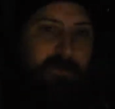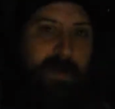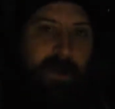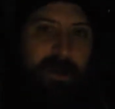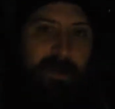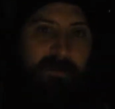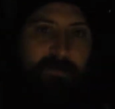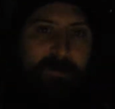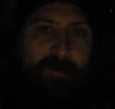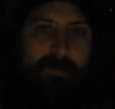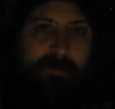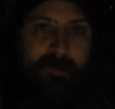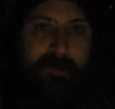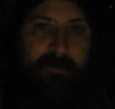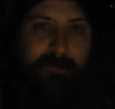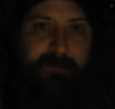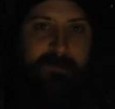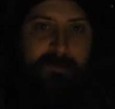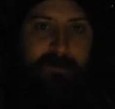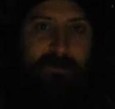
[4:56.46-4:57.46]
ahead of
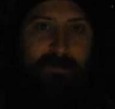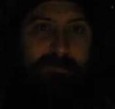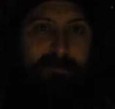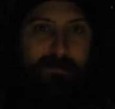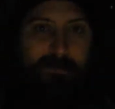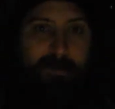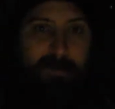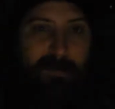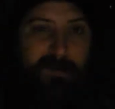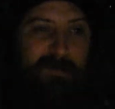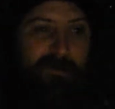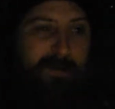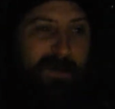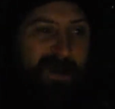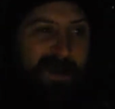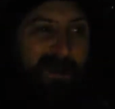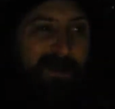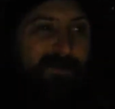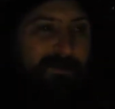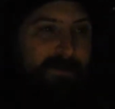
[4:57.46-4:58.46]
ourselves because we wanted to be
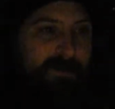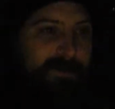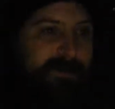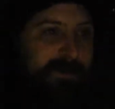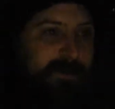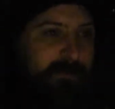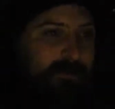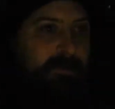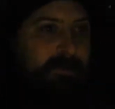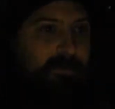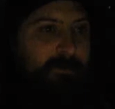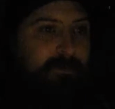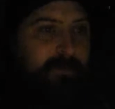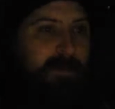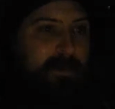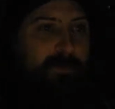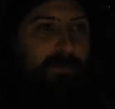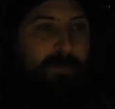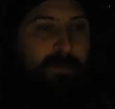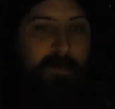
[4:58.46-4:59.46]
ahead of ourselves,
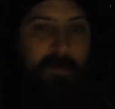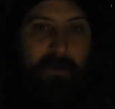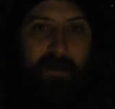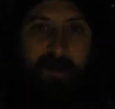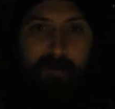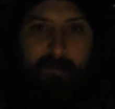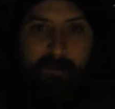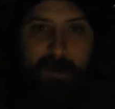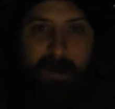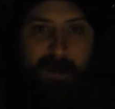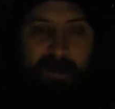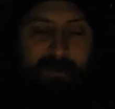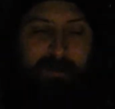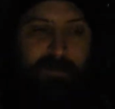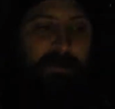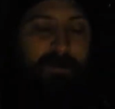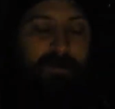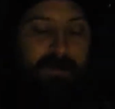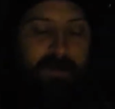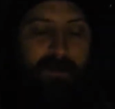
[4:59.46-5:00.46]
ready for when we come back.
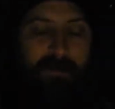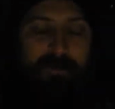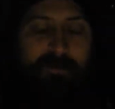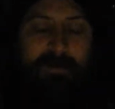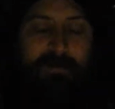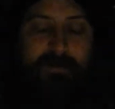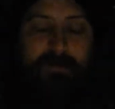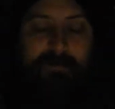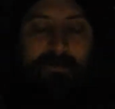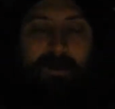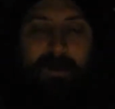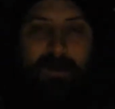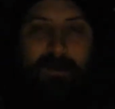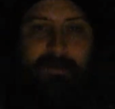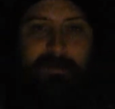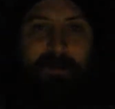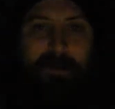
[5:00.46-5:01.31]
Yeah, just a relaxed